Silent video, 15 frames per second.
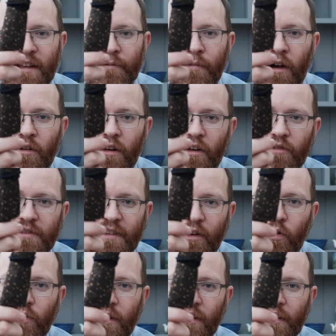kimono
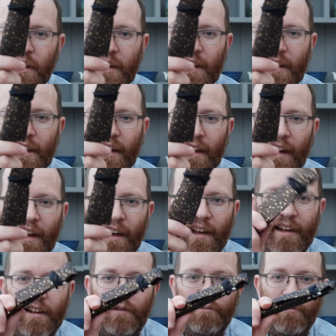silk
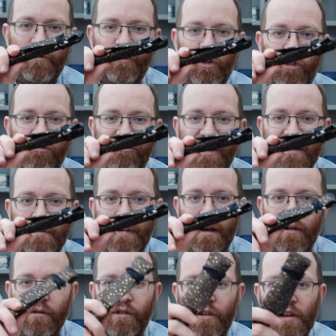um, for around
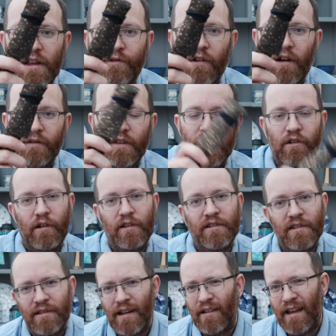about 35 euros.
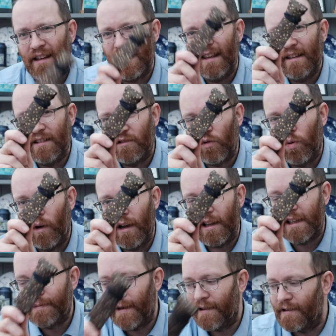Now that is quite
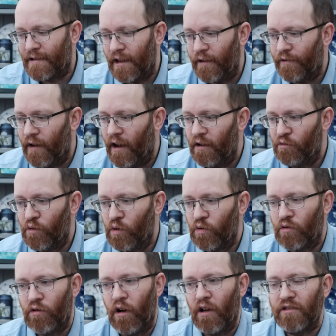expensive, I will
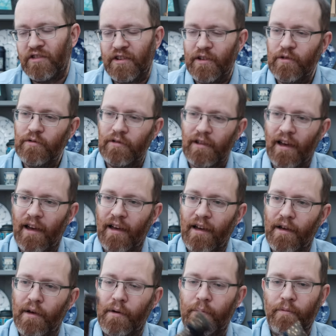grant you,
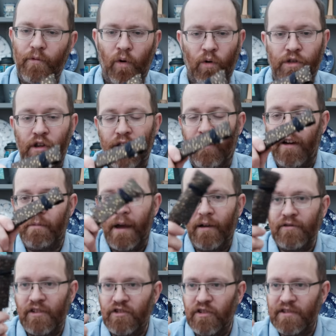um, or 35
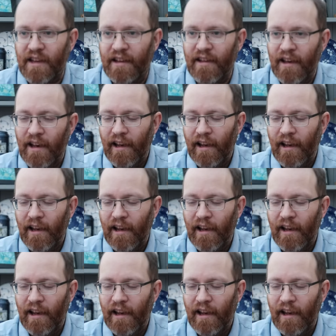pounds I should say,